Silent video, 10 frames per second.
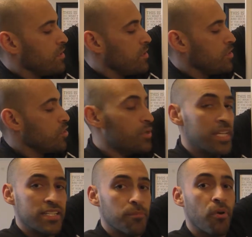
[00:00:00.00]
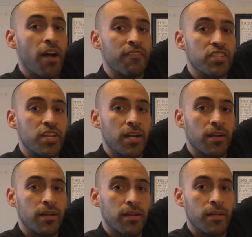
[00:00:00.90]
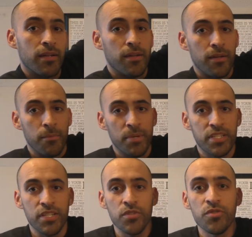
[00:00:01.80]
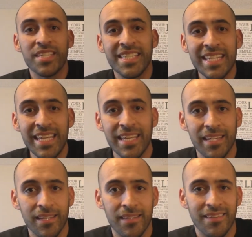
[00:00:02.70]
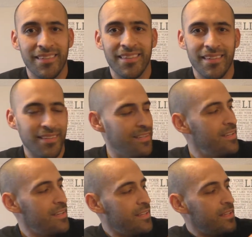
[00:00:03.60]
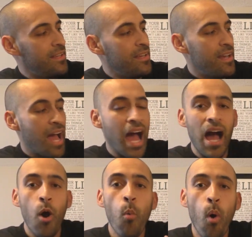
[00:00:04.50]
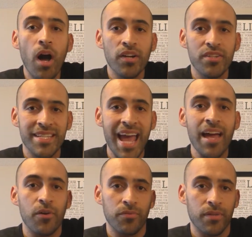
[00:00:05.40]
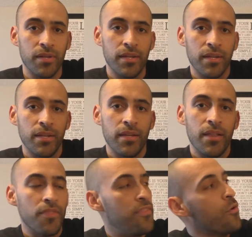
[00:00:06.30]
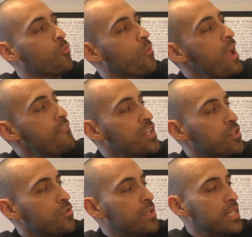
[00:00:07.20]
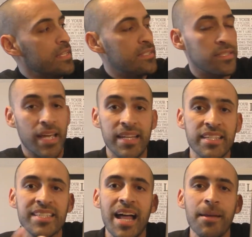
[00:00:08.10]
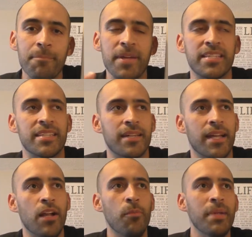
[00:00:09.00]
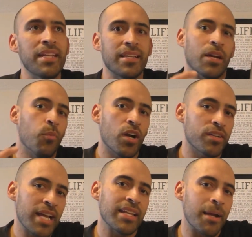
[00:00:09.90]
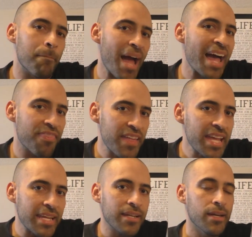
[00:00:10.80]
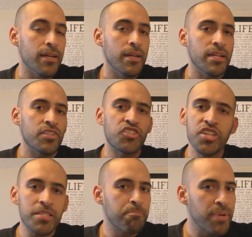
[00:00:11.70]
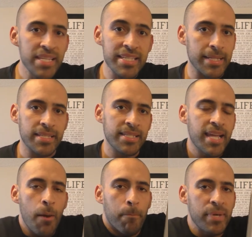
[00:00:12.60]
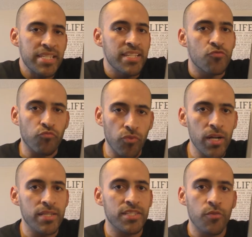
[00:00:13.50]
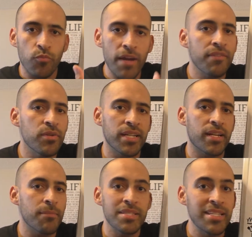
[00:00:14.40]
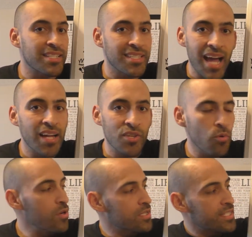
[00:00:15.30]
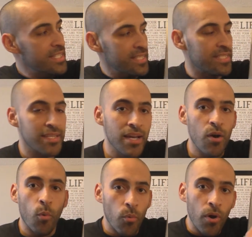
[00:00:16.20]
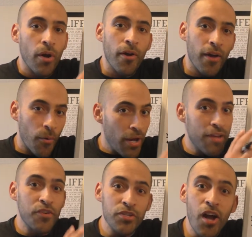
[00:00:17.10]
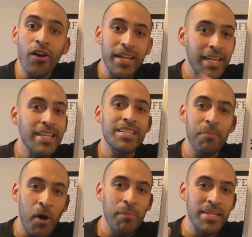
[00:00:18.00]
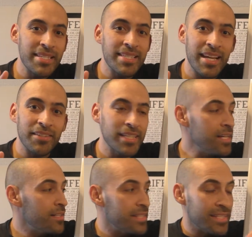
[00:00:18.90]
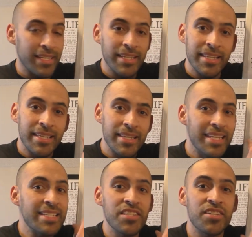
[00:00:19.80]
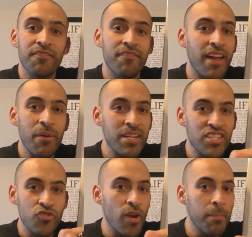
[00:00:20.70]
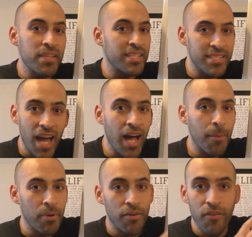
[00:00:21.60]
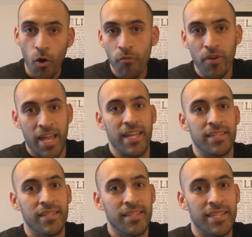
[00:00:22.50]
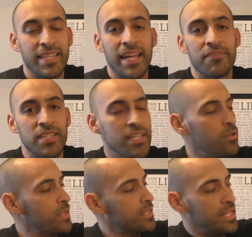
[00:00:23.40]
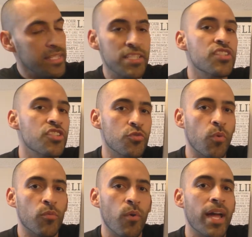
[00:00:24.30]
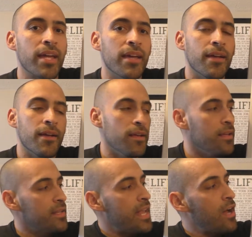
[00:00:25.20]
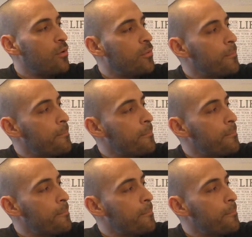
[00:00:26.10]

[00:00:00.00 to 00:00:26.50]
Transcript: you'll get some profit share. But do you see how watered down the revenue gets? And it's not and I don't mean it like watered down like a bad thing. It's just business. It's how business runs. The revenue that comes in is not yours. This is, if you're dogging any small business out there, this is a very scrape of the top of overhead that they have to deal with. And this is just one way. Now,